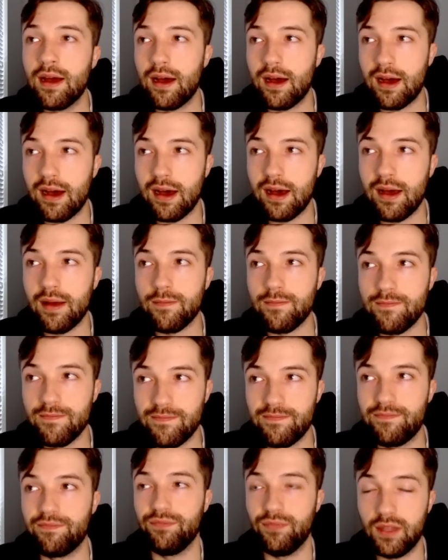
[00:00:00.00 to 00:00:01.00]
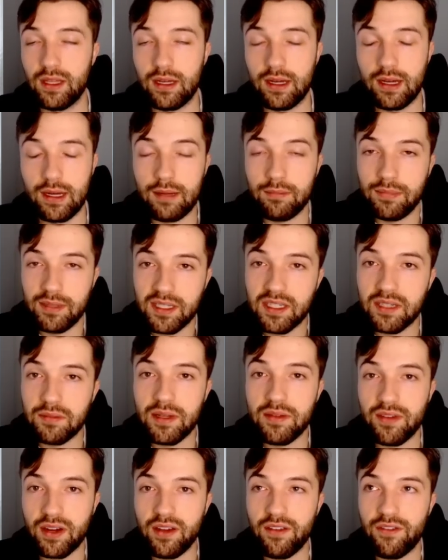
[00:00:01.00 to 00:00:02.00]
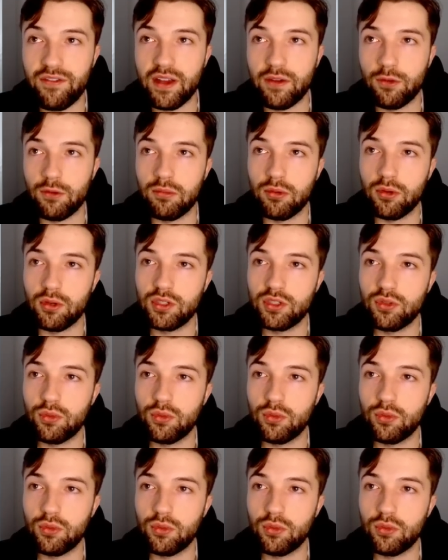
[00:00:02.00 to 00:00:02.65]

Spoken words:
I'm going to be very favorable